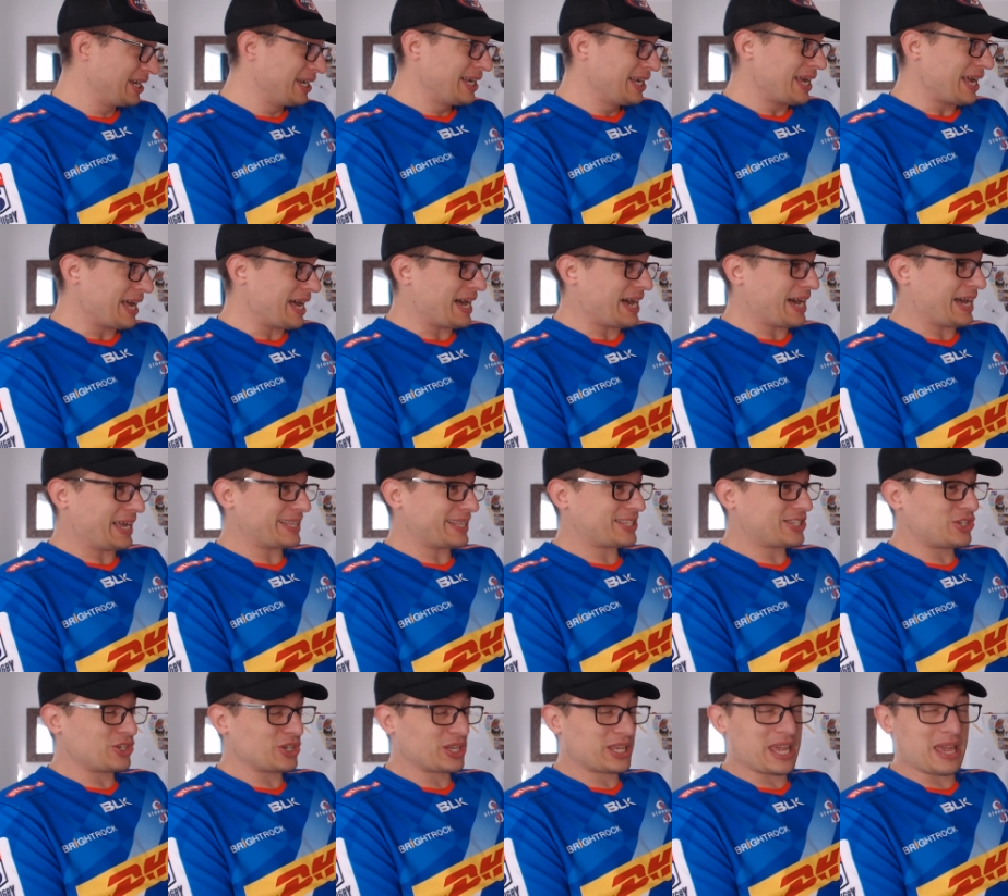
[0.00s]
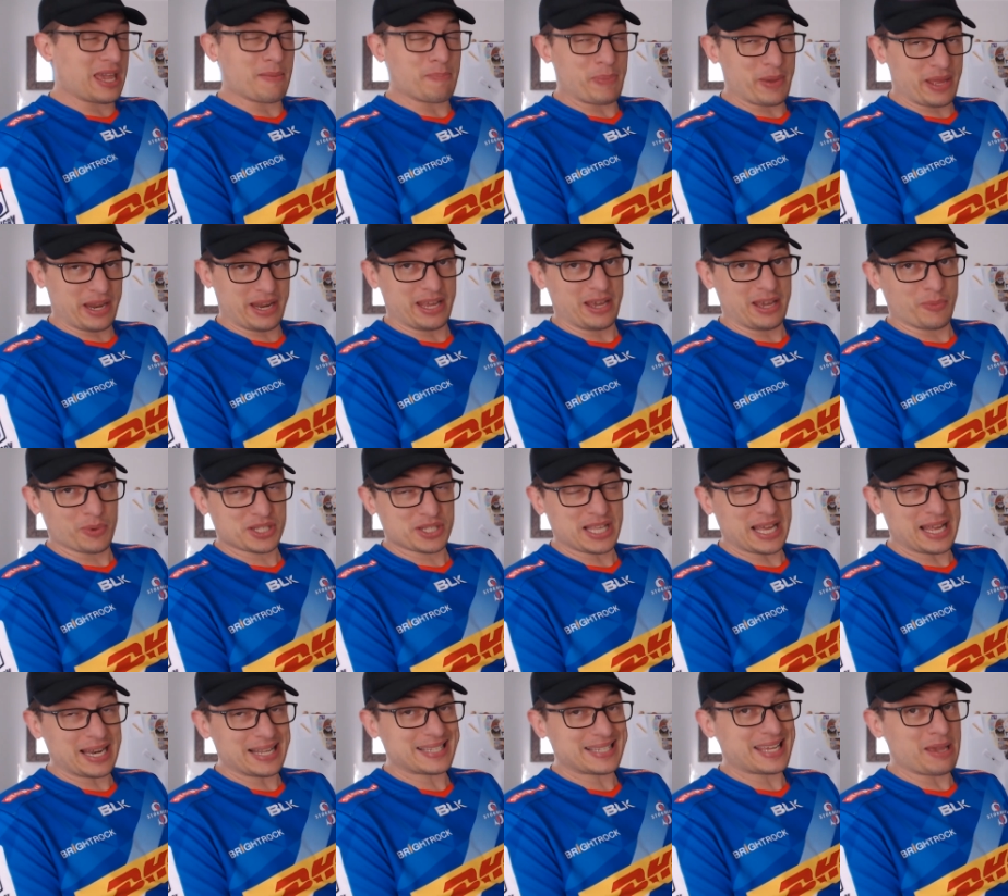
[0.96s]
to get better. It was
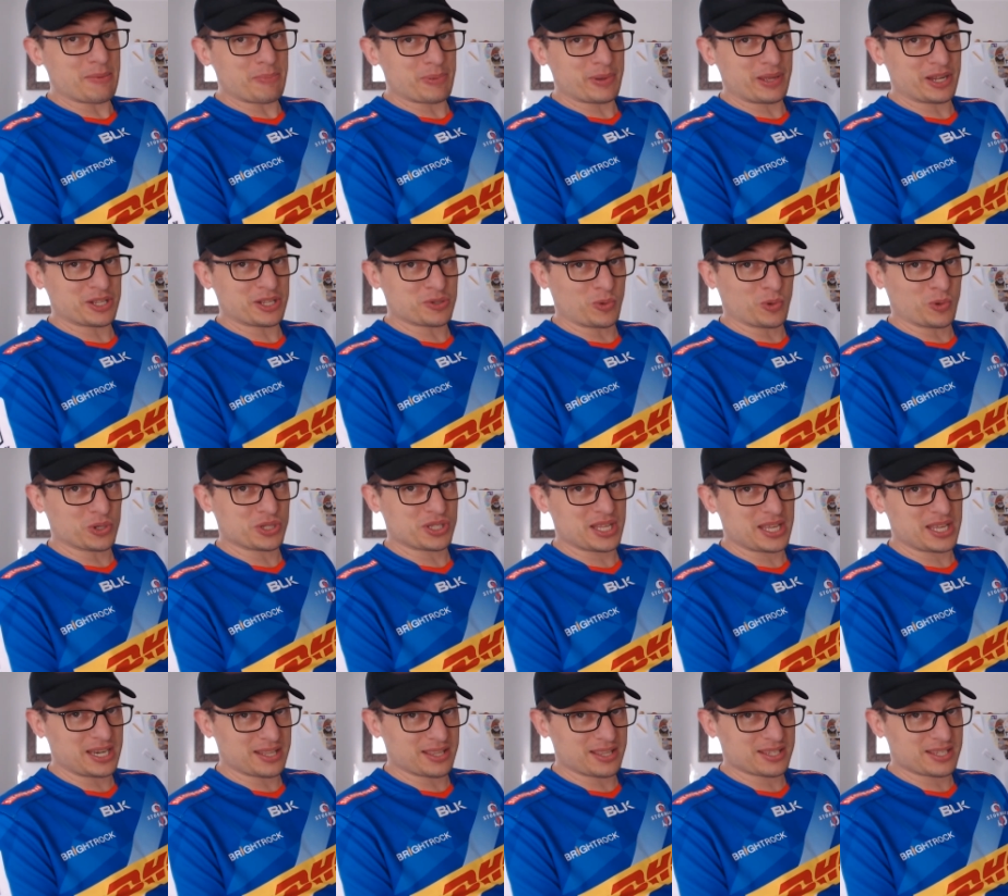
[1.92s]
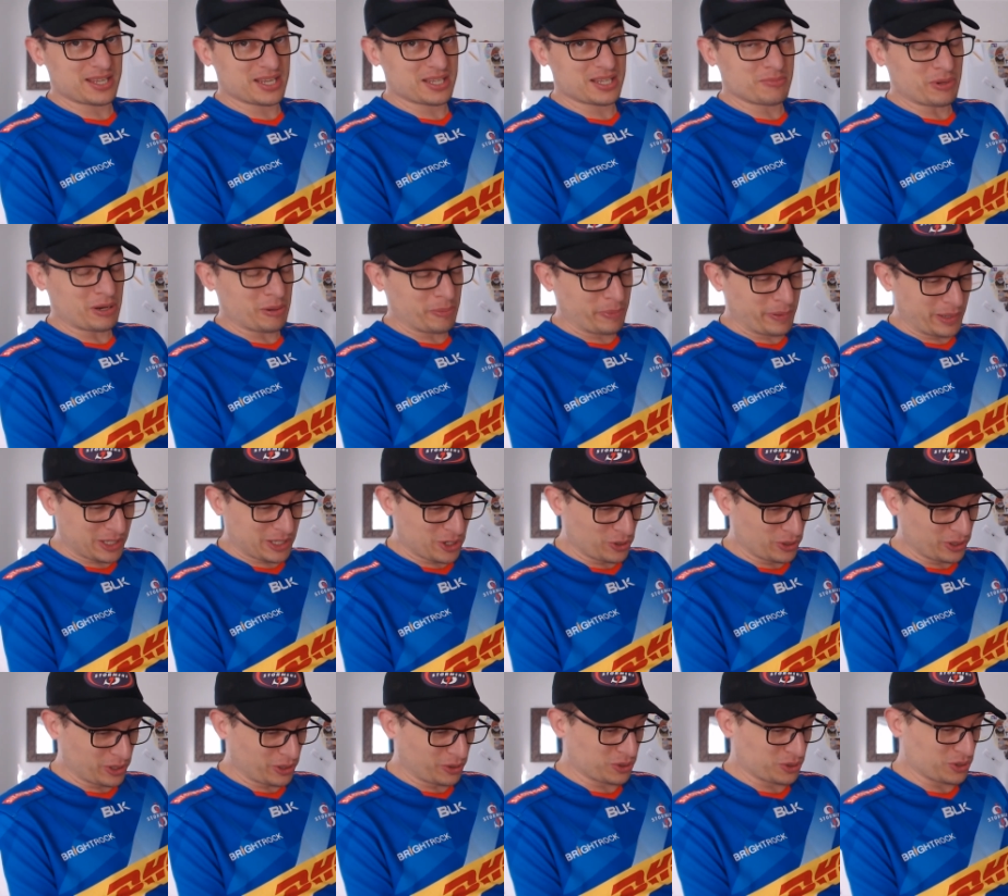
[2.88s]
starting to get better towards the end of the season, but a bit
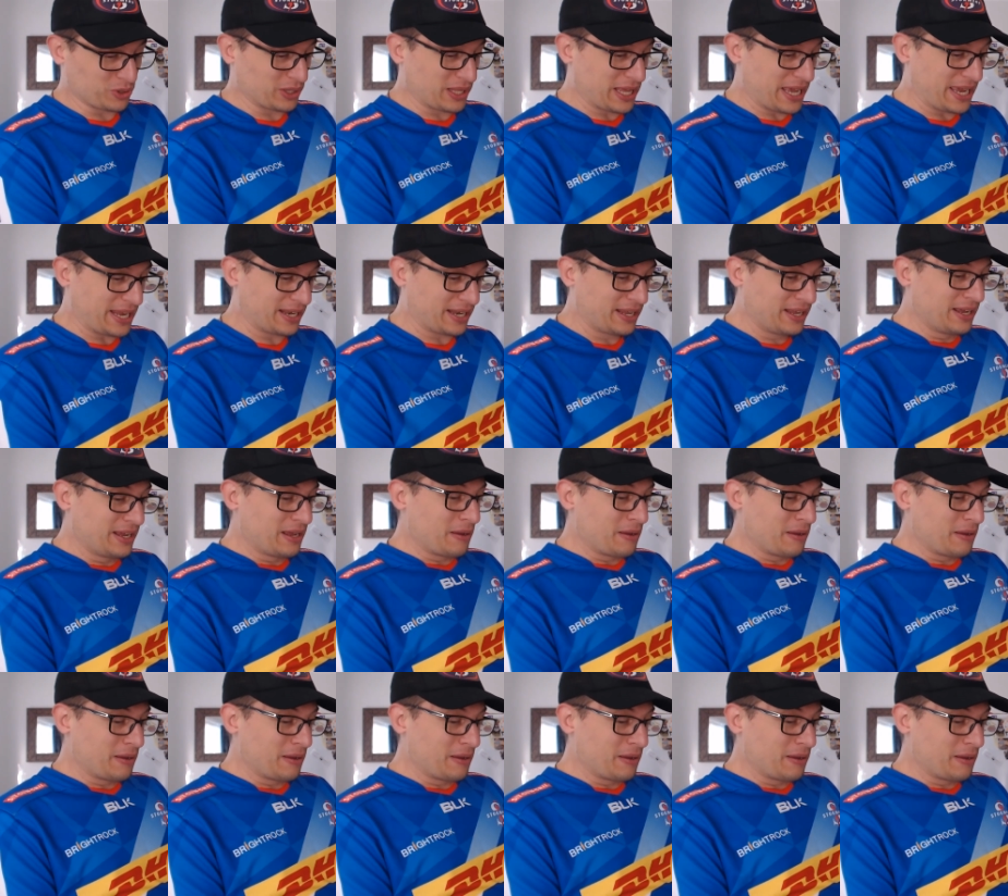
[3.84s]
too little too late.